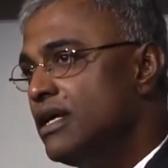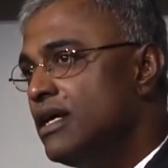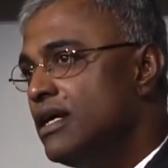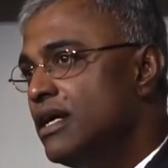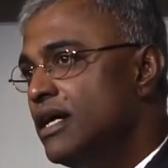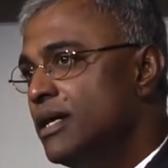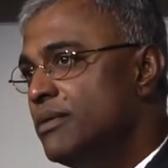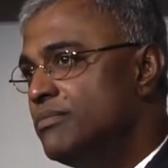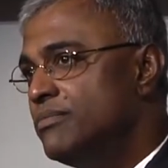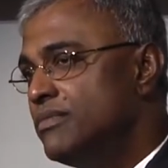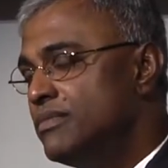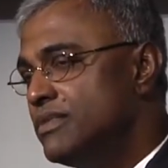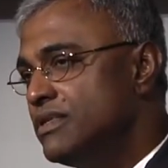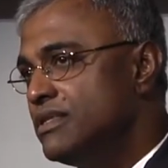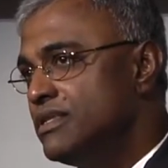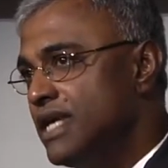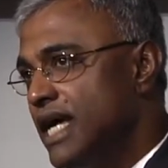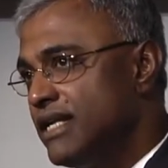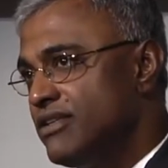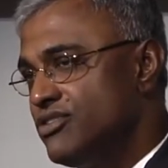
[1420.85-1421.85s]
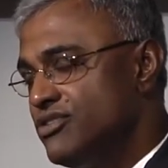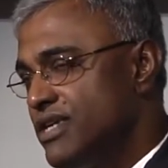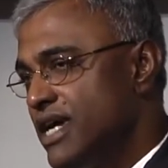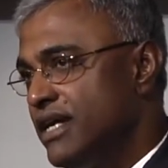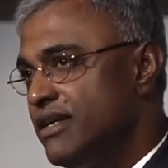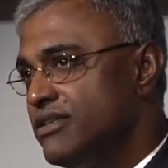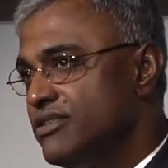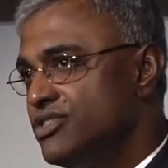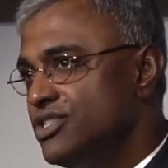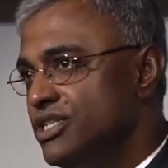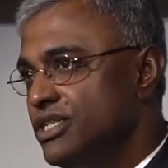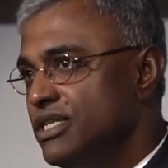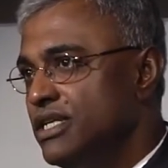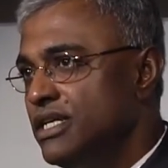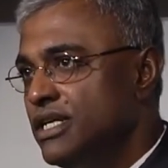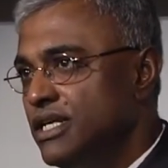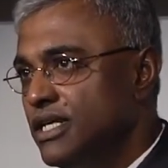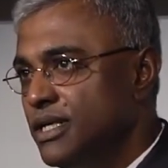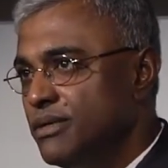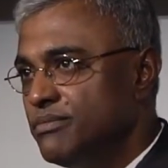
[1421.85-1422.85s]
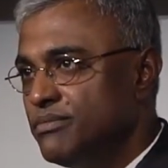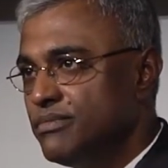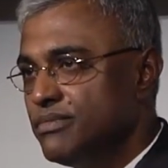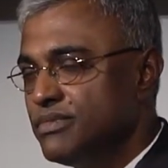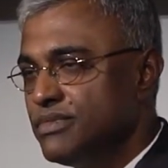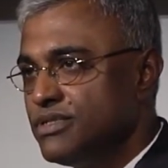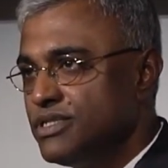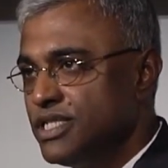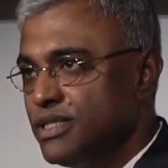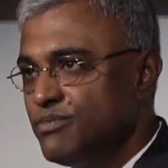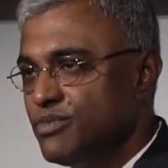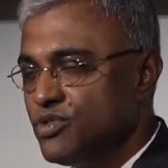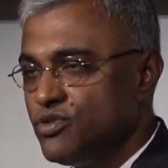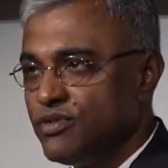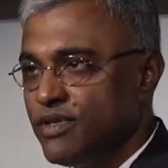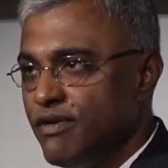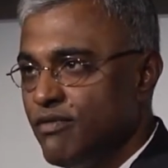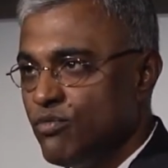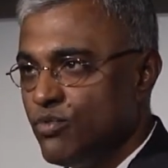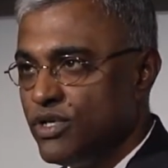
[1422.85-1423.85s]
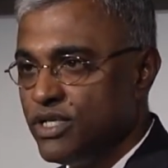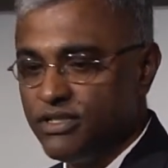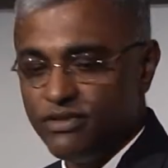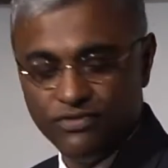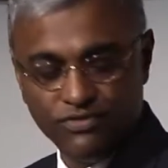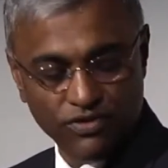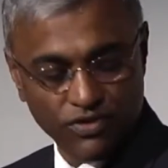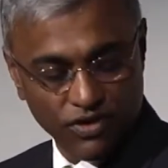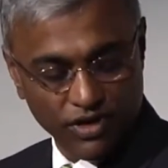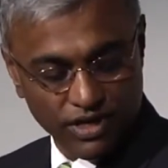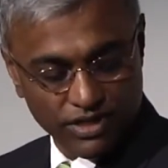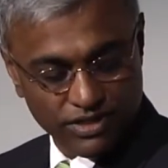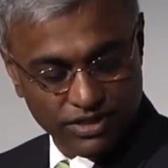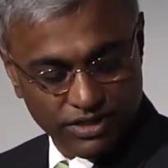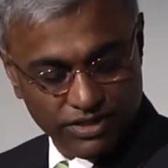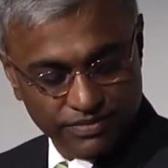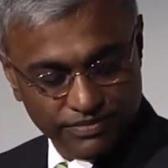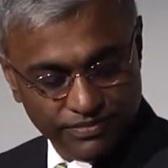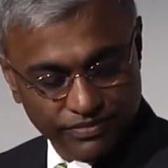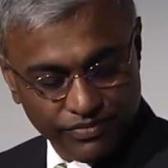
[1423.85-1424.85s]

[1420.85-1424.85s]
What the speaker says: that strategy seems to have worked for us.